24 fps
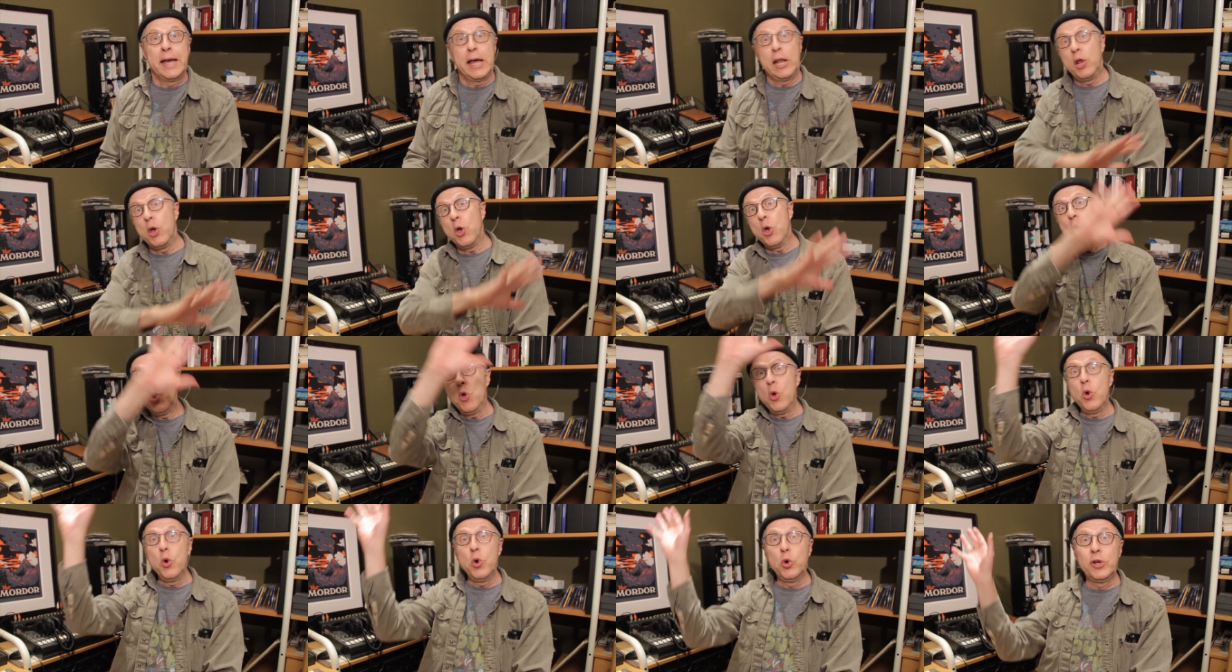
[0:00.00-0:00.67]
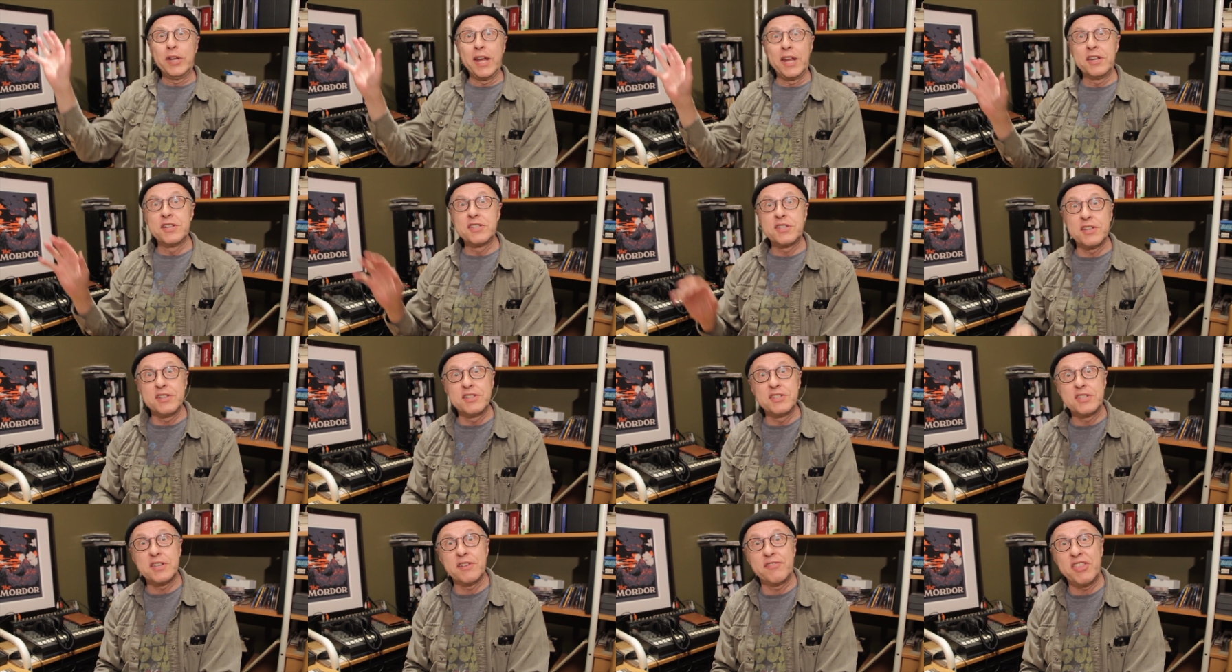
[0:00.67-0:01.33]
Hello,
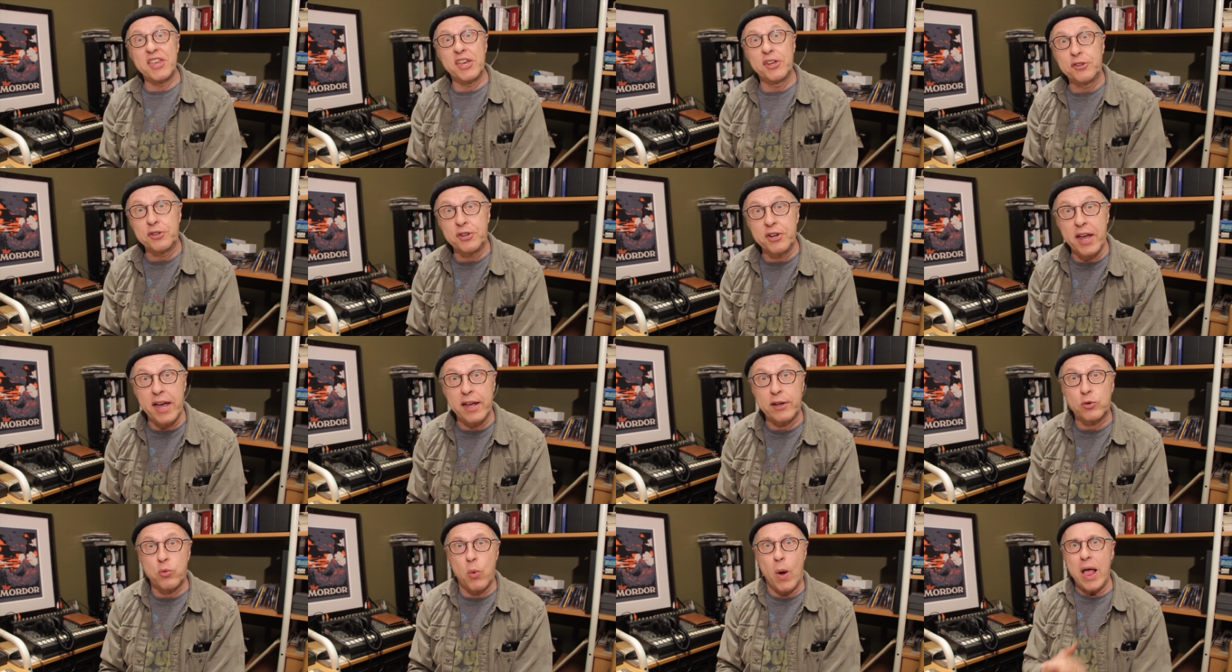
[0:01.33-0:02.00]
denizens of the internet.